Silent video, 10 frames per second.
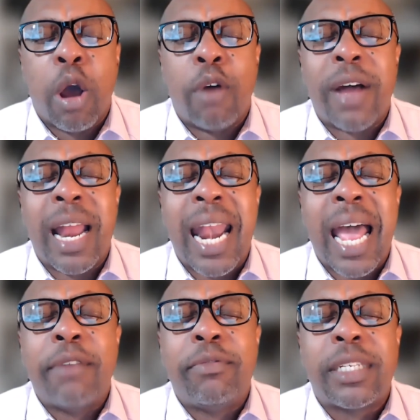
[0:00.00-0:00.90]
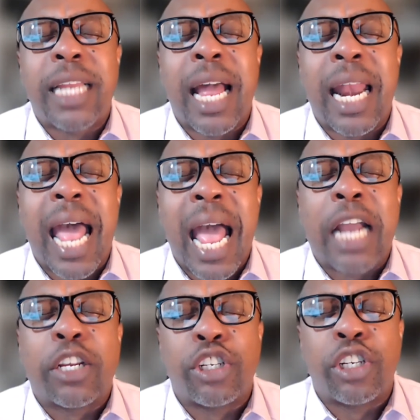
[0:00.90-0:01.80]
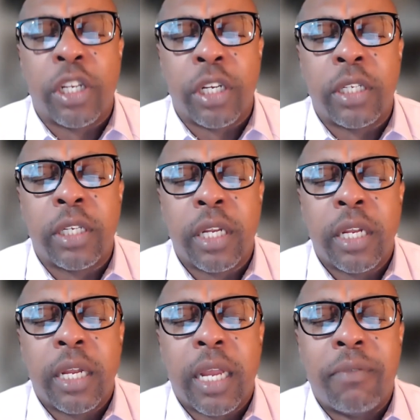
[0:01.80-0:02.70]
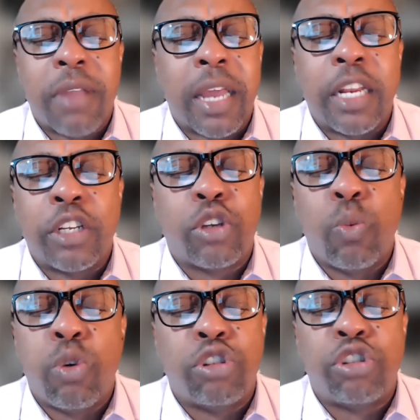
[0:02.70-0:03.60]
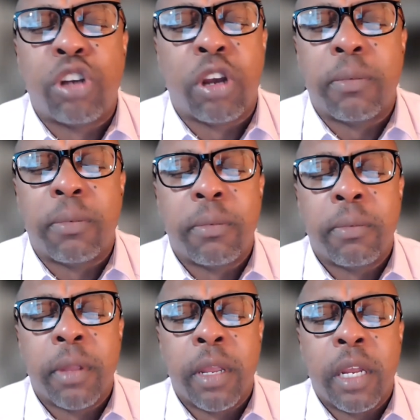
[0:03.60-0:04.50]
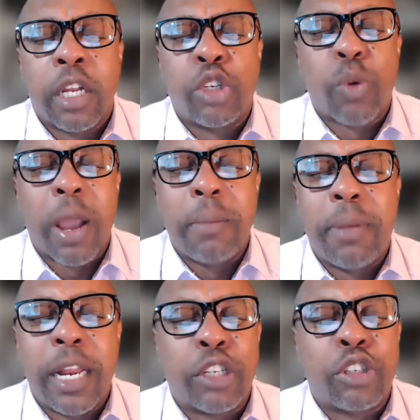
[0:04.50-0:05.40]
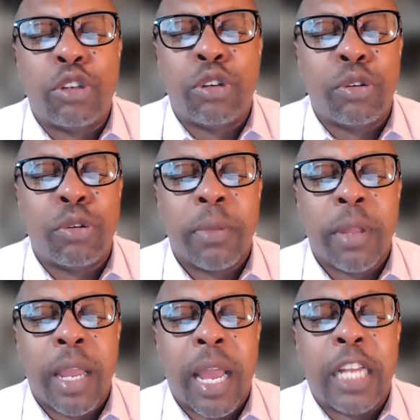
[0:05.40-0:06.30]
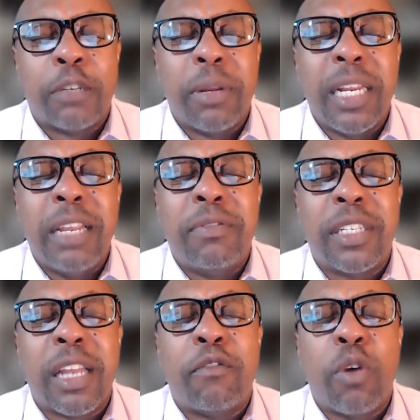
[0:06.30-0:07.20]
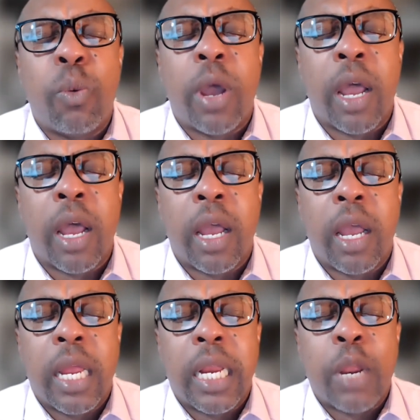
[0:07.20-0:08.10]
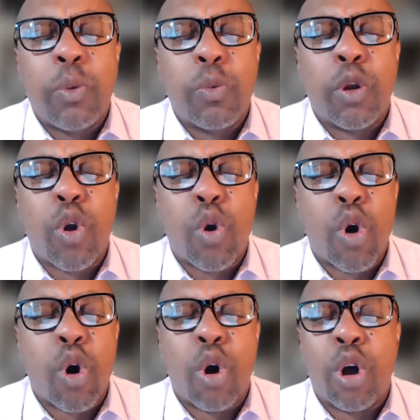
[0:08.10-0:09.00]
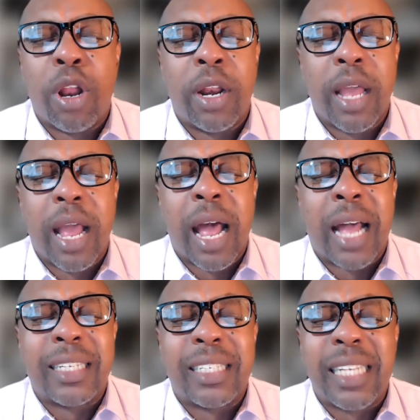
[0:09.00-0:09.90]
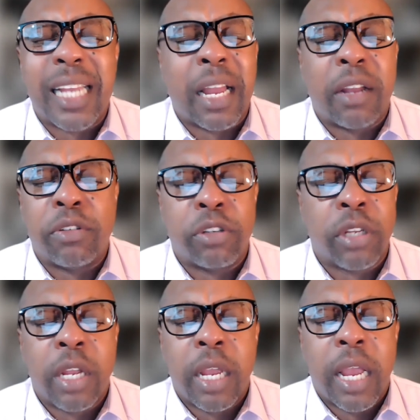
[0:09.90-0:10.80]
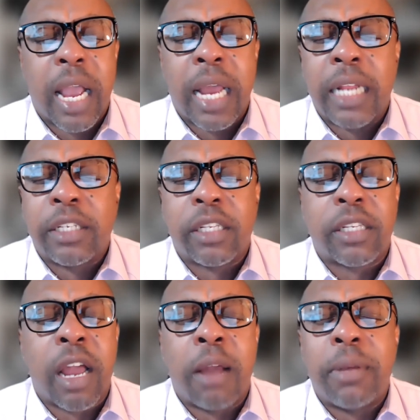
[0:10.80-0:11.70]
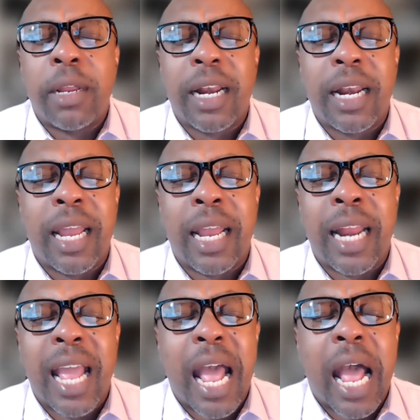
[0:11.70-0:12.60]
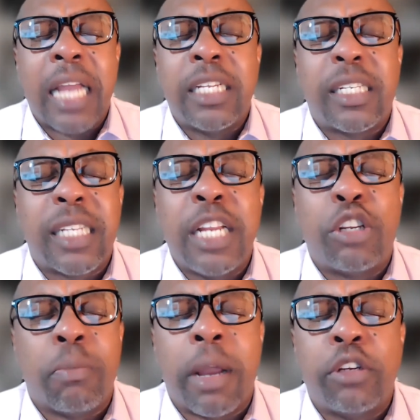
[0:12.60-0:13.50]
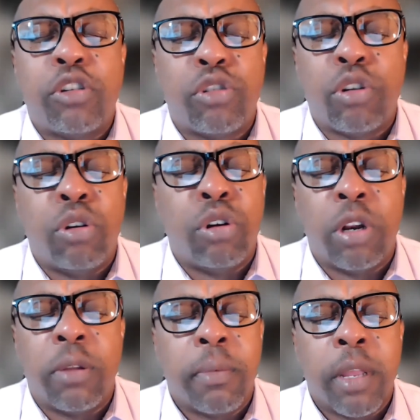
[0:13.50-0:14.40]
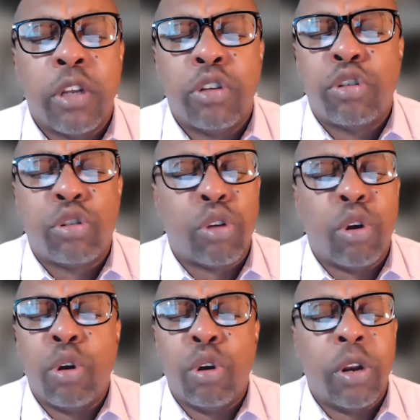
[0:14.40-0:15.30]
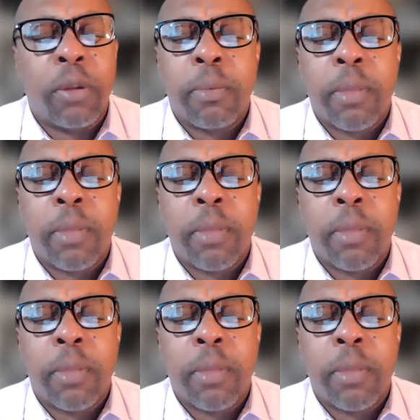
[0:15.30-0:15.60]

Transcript: of our lifestyle actions, and that is to worship. And so I bless you as believers everywhere, that we will call ourselves. And as the psalm declared, I say to my soul, soul,